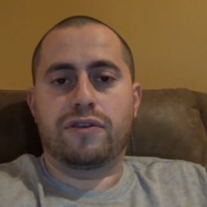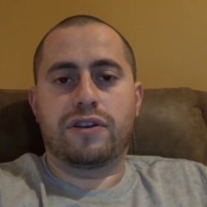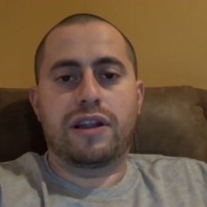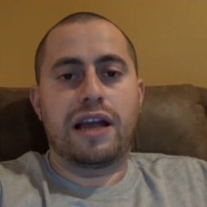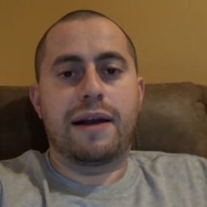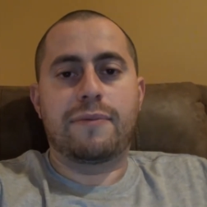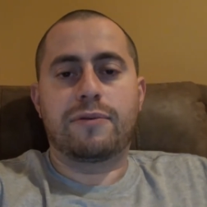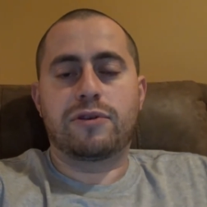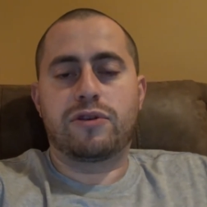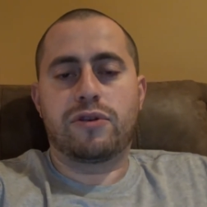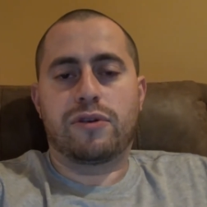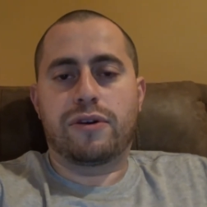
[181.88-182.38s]

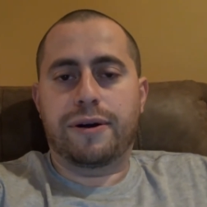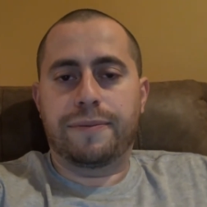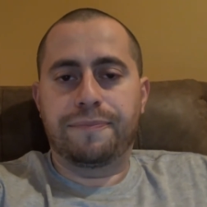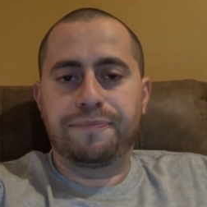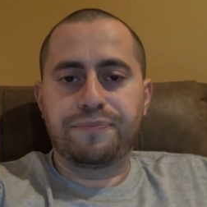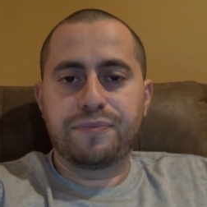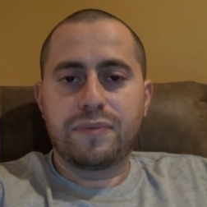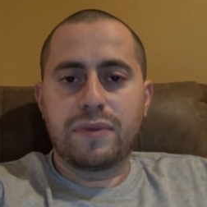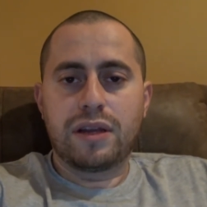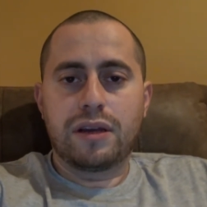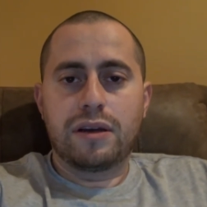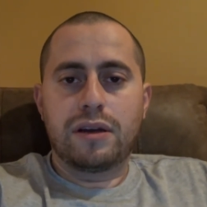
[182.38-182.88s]
Labrador,
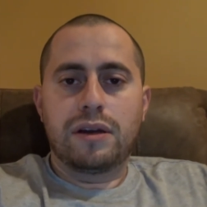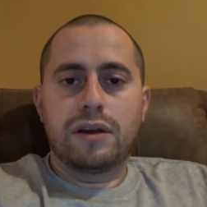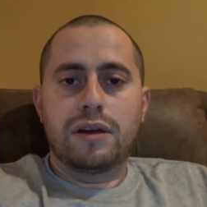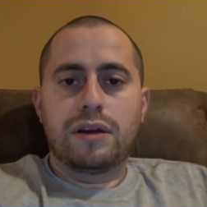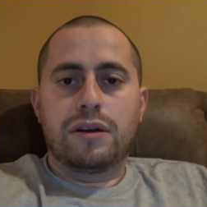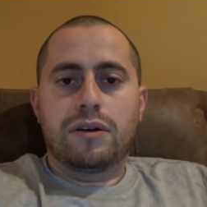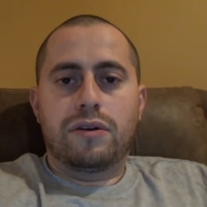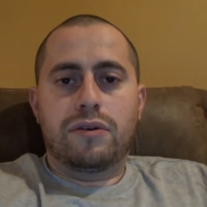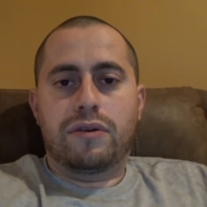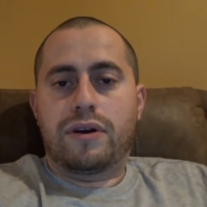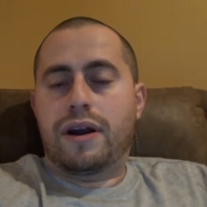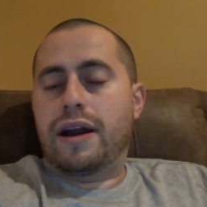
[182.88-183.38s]

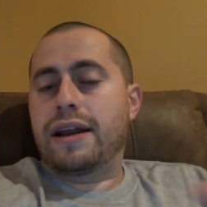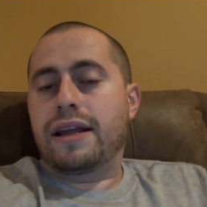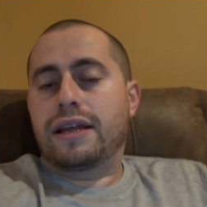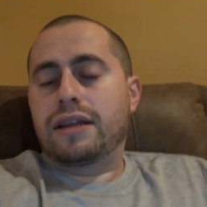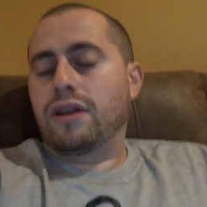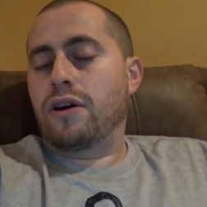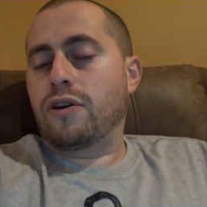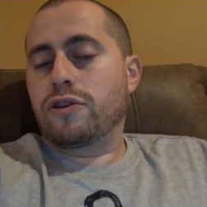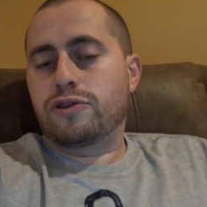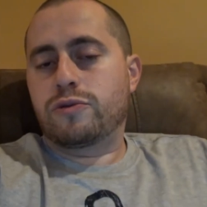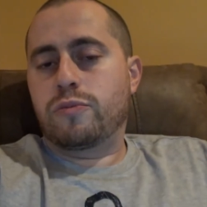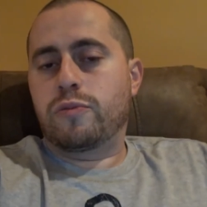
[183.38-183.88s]
or any
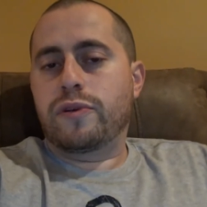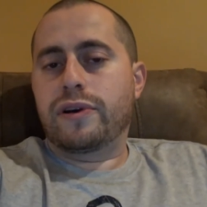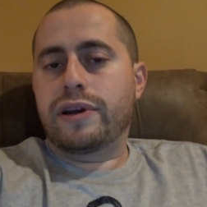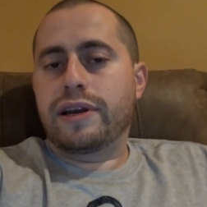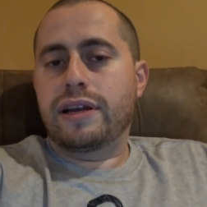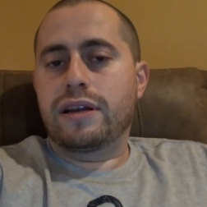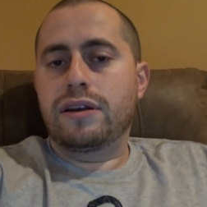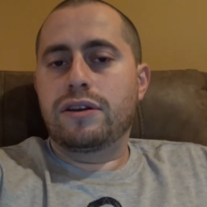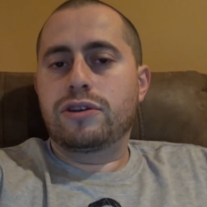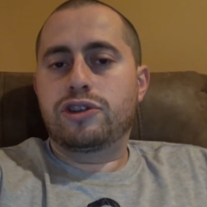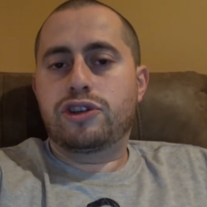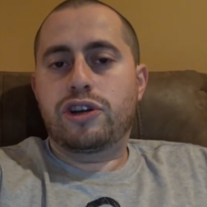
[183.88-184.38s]
large
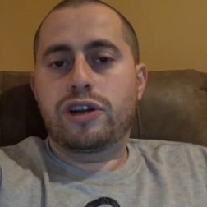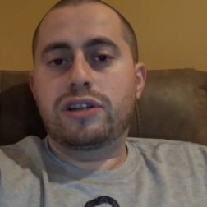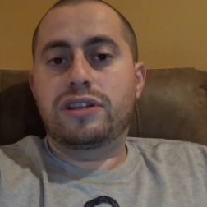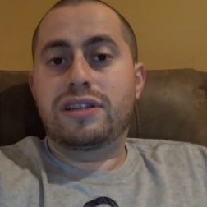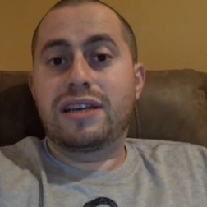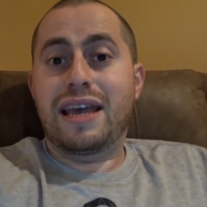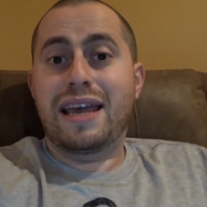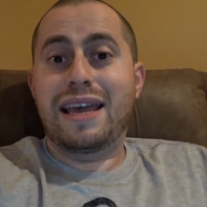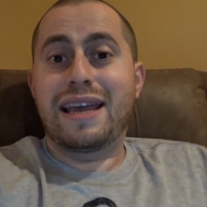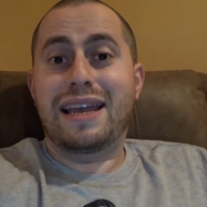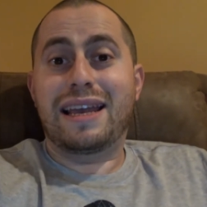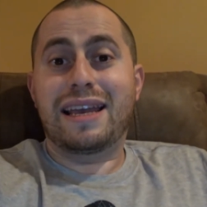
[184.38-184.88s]
breed should
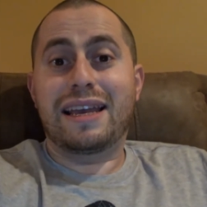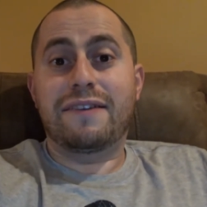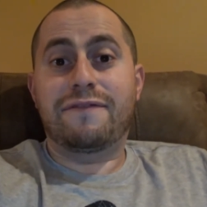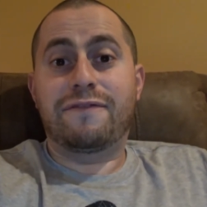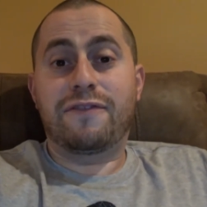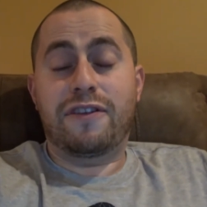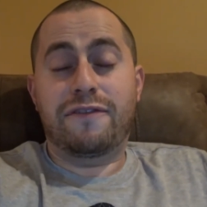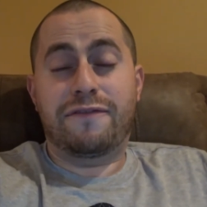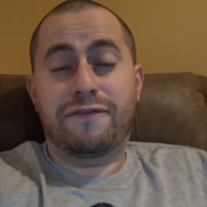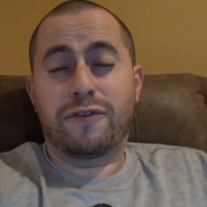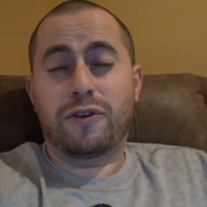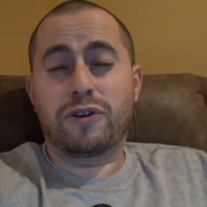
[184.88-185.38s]
take, for
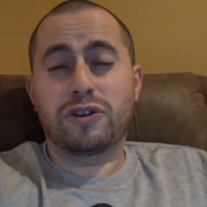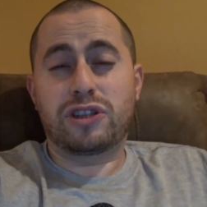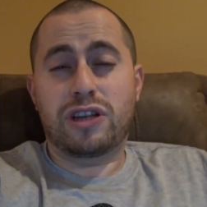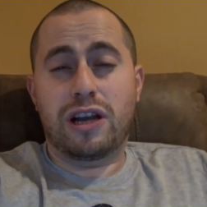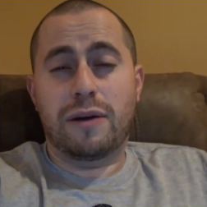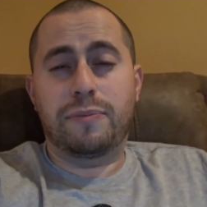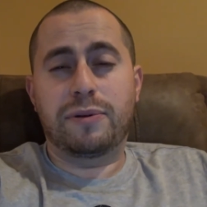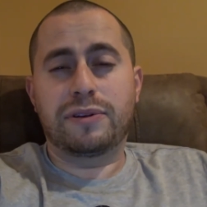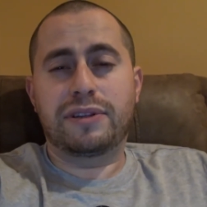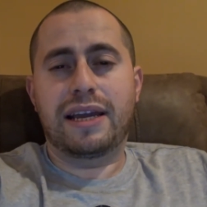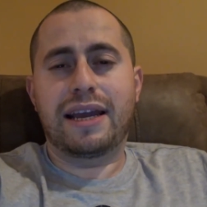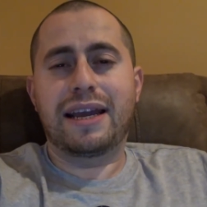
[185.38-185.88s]
the first
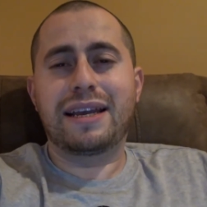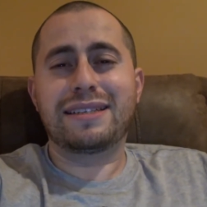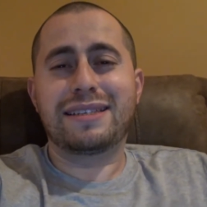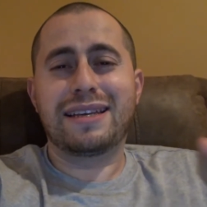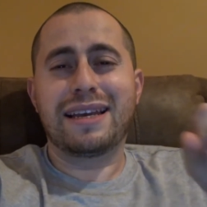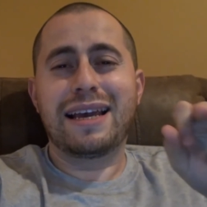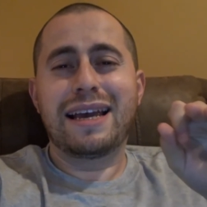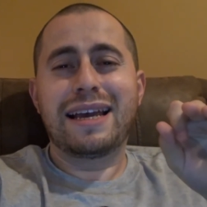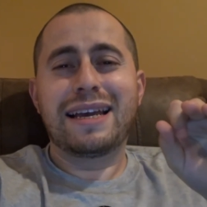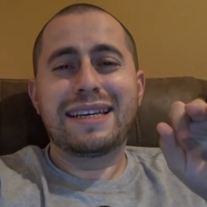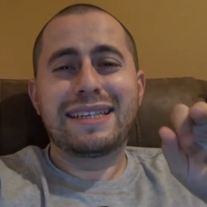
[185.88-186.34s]
couple days,